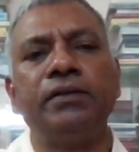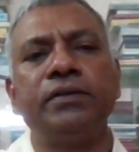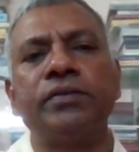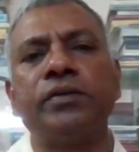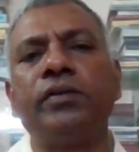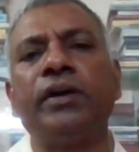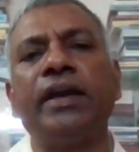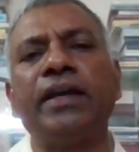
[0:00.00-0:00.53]

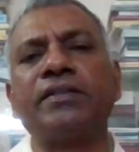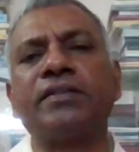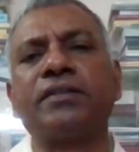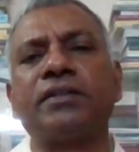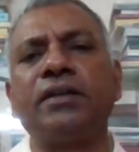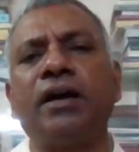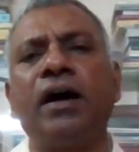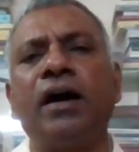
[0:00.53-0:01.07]
So
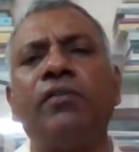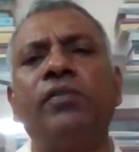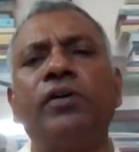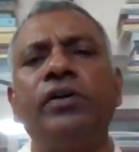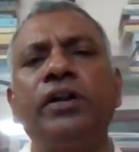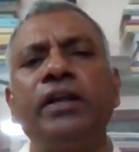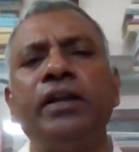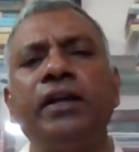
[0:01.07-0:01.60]

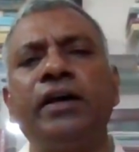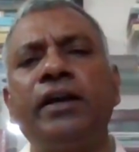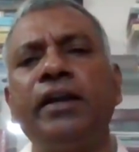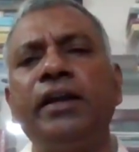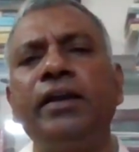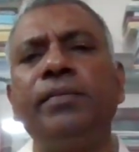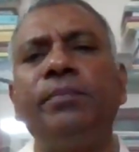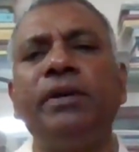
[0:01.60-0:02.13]

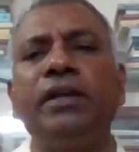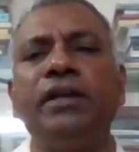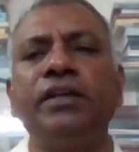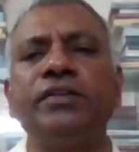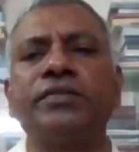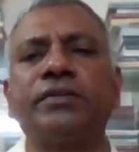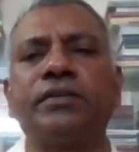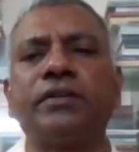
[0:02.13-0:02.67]
extraordinary
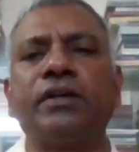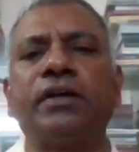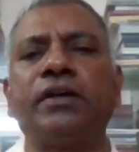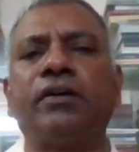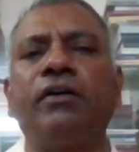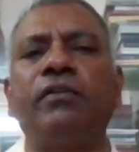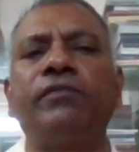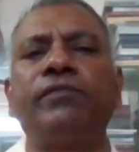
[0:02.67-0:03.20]

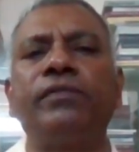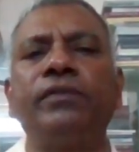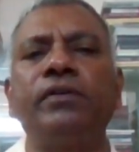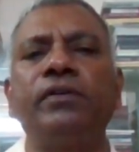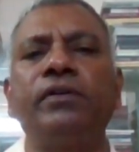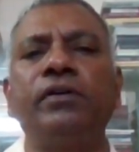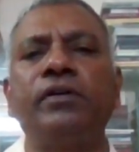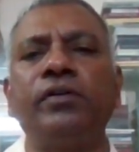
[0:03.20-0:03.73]
minister of
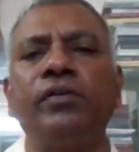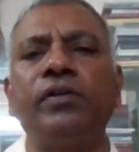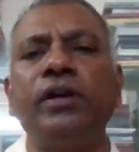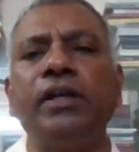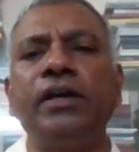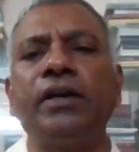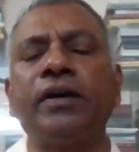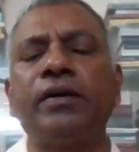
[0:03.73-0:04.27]

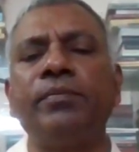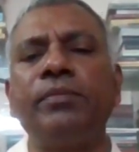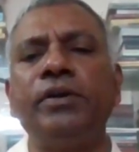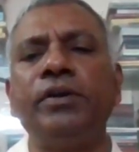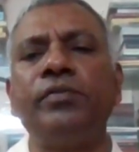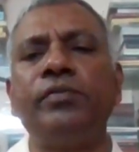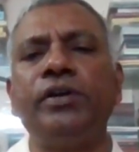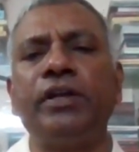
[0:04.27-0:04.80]
Holy
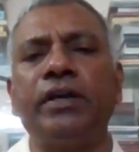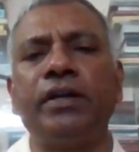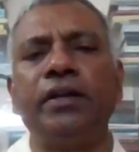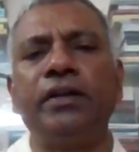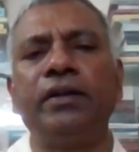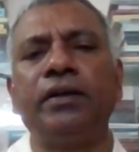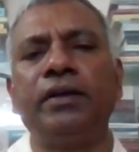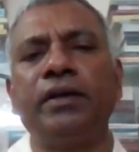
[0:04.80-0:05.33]

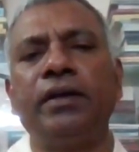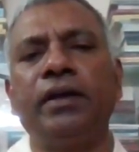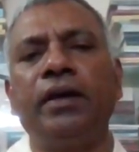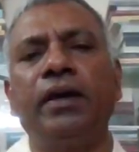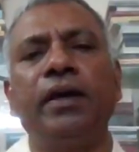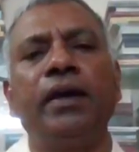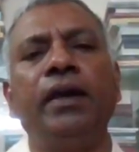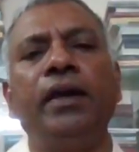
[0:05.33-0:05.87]
Communion,
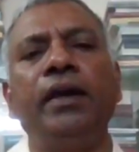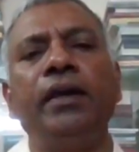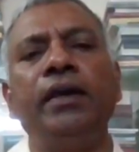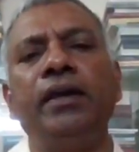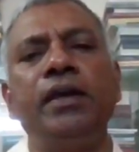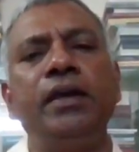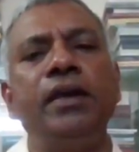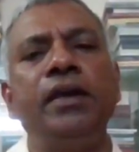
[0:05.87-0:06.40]

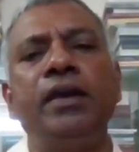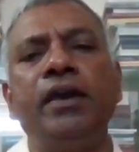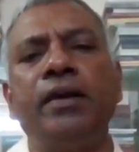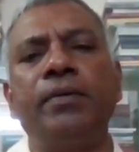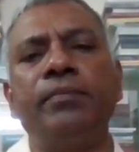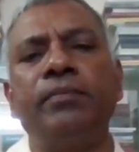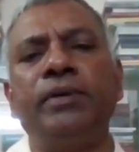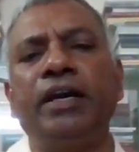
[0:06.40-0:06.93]

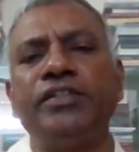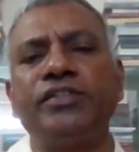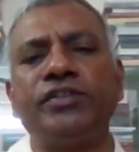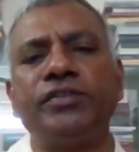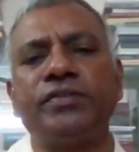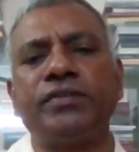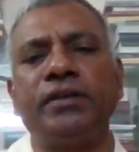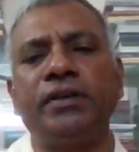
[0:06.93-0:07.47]

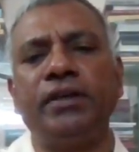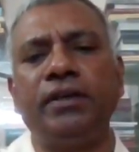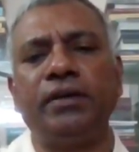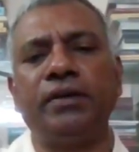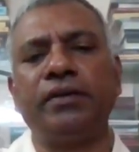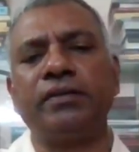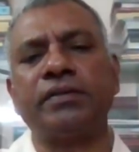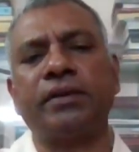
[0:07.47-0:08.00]
EMHC,
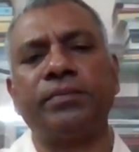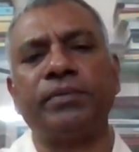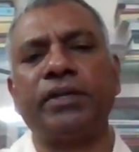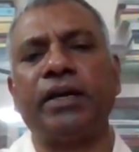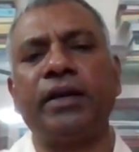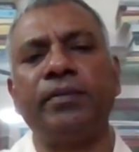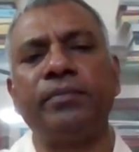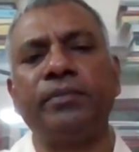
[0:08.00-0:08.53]

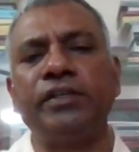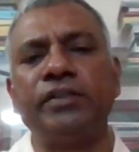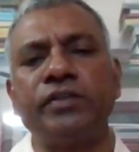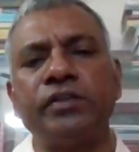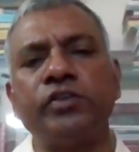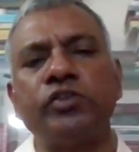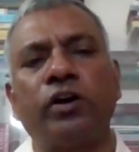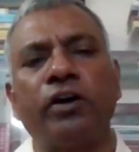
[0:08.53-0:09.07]
sometime
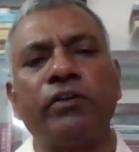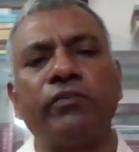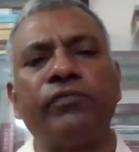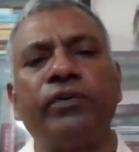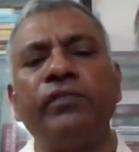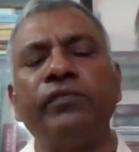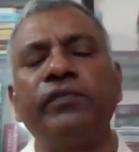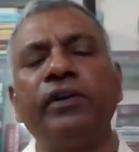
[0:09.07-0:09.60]
this short
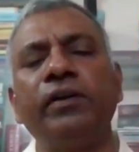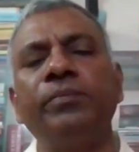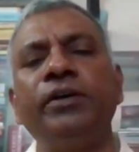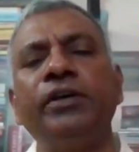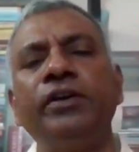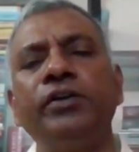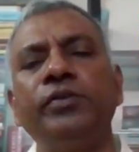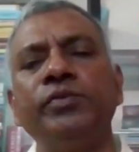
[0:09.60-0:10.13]
form will
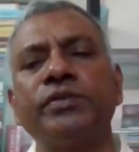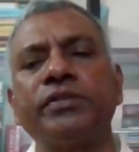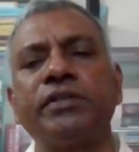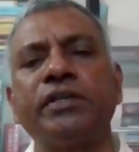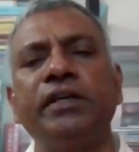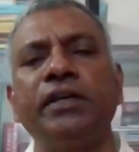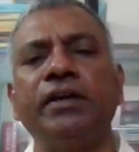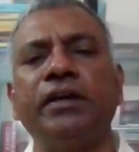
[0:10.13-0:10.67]
be
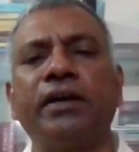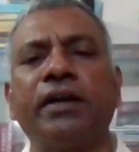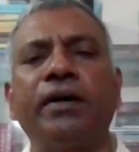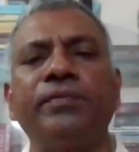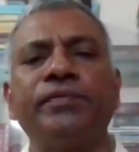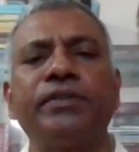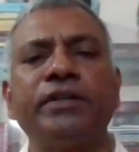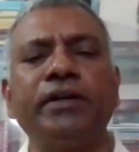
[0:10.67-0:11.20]
used
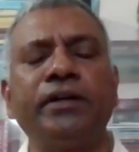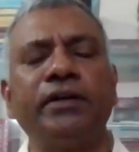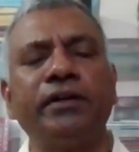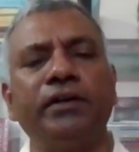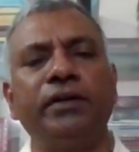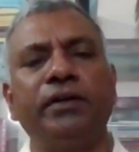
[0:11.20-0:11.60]
hereafter,